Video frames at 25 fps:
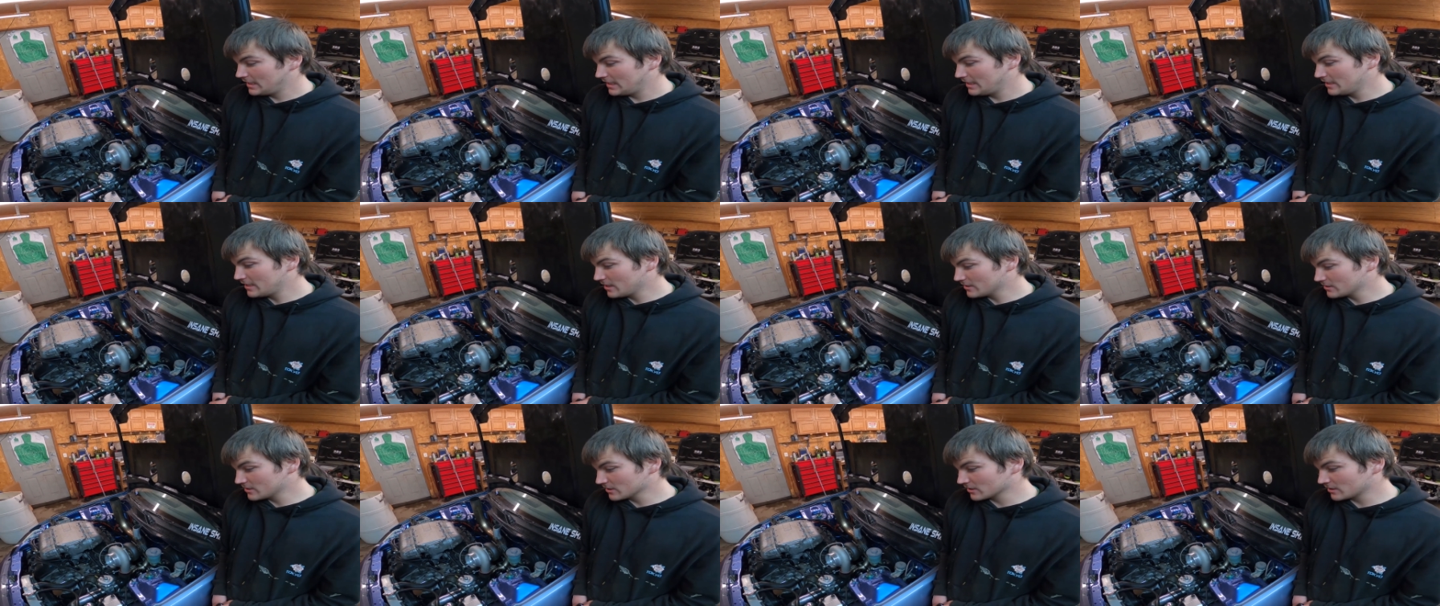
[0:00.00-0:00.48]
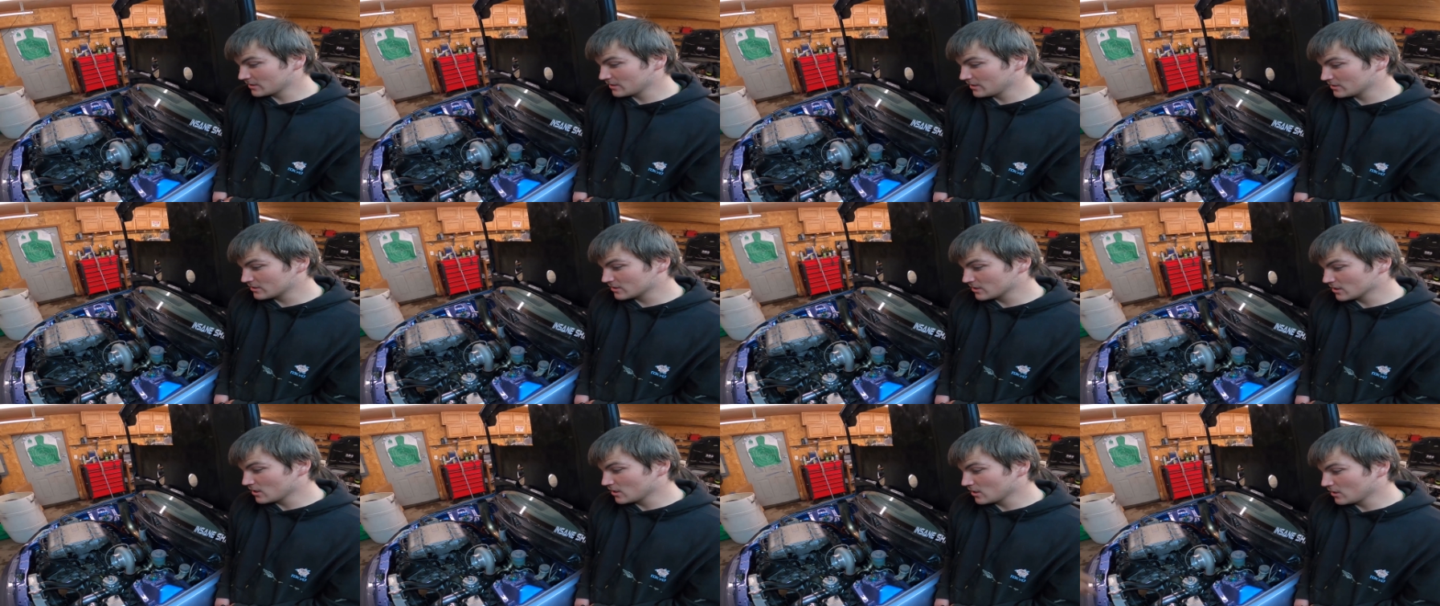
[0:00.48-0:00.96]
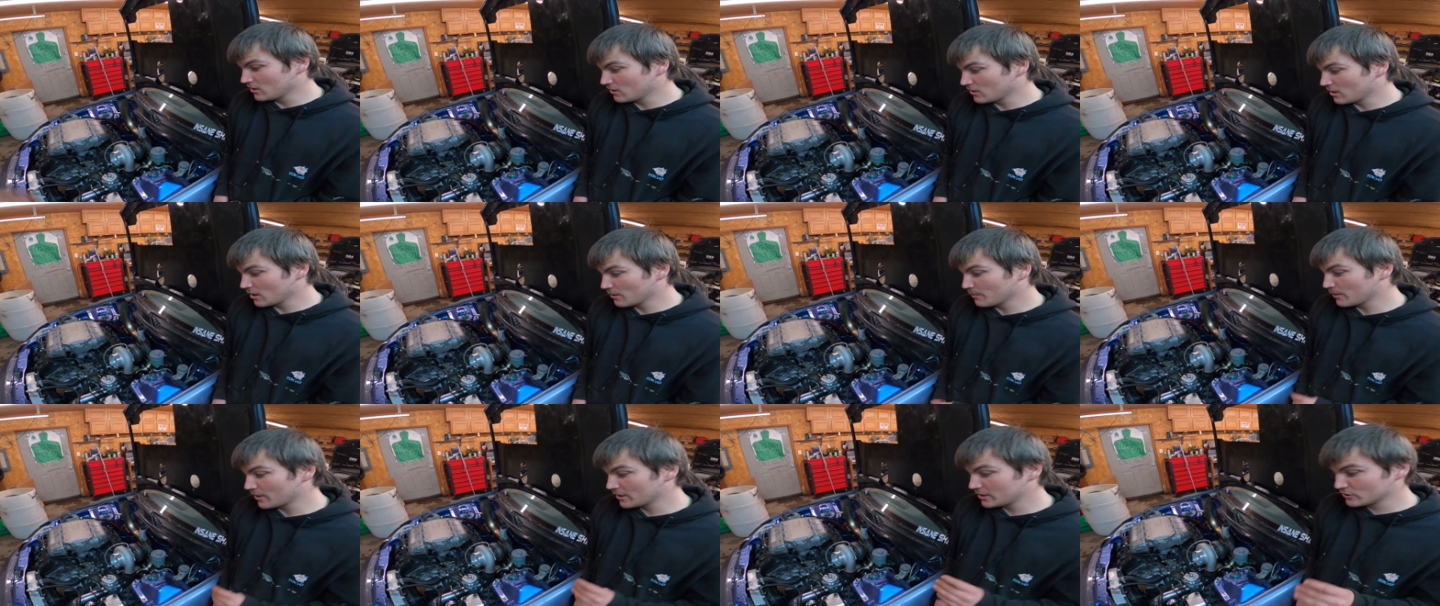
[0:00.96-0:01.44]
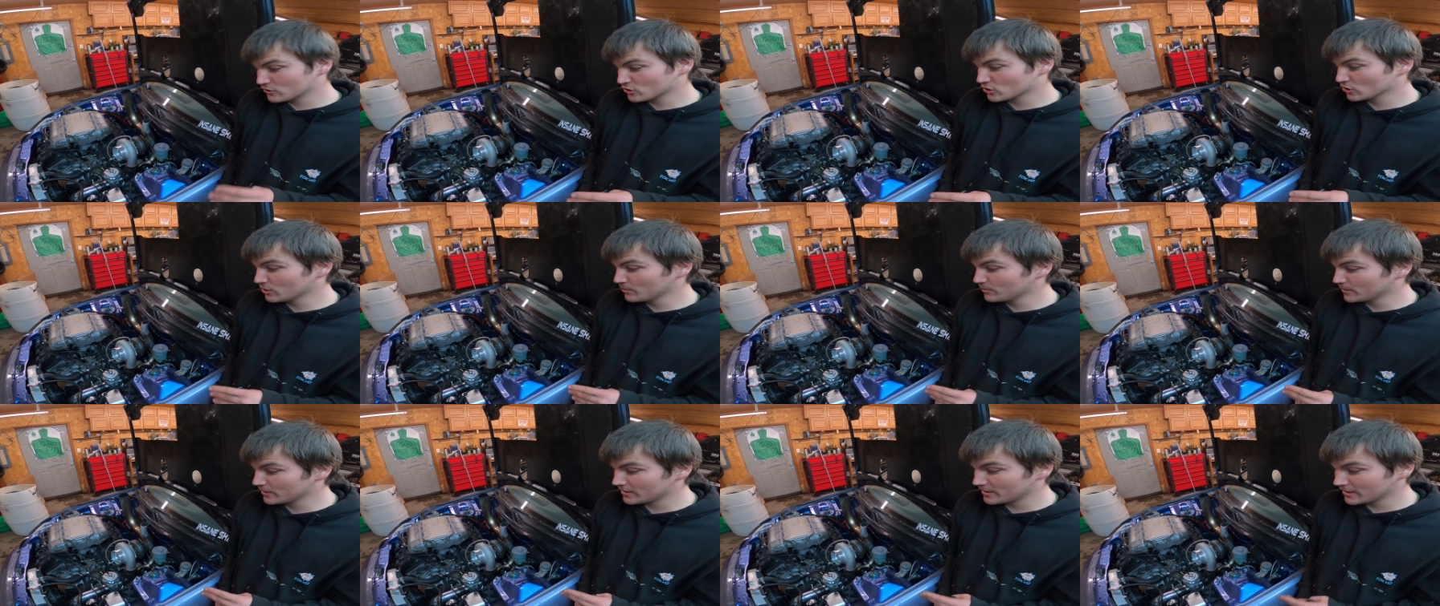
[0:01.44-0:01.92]
He doesn't think so. Our buddy
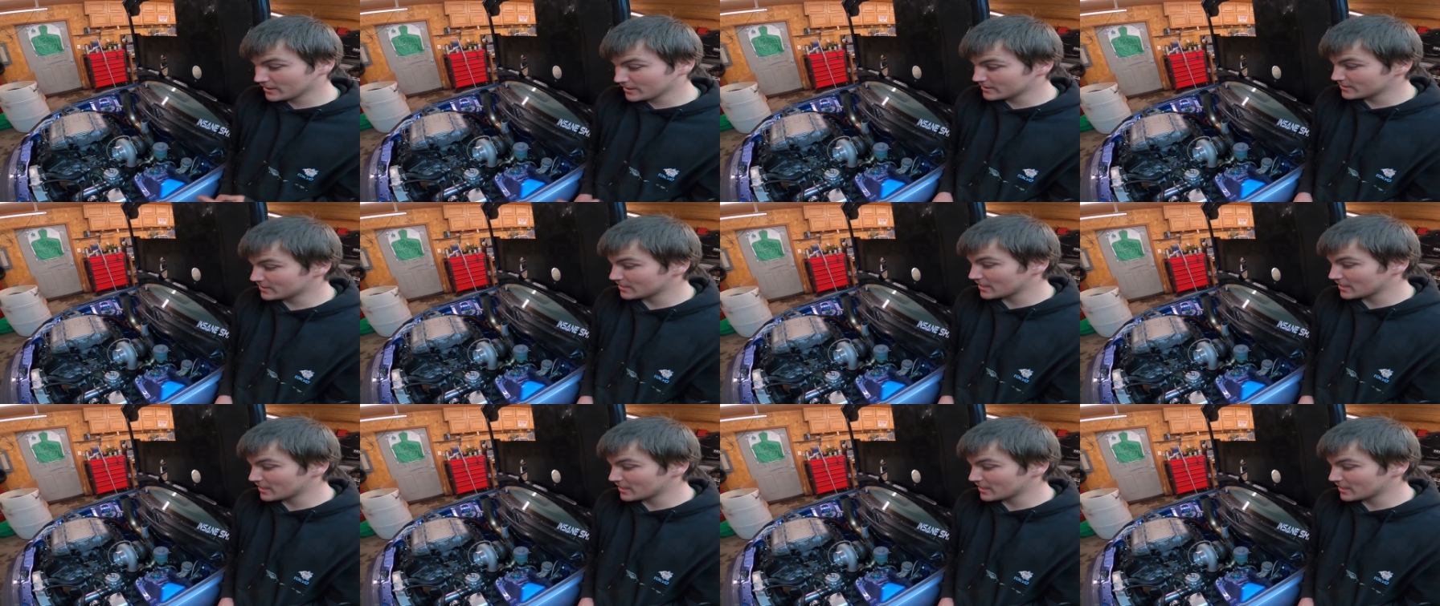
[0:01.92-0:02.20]
Truman did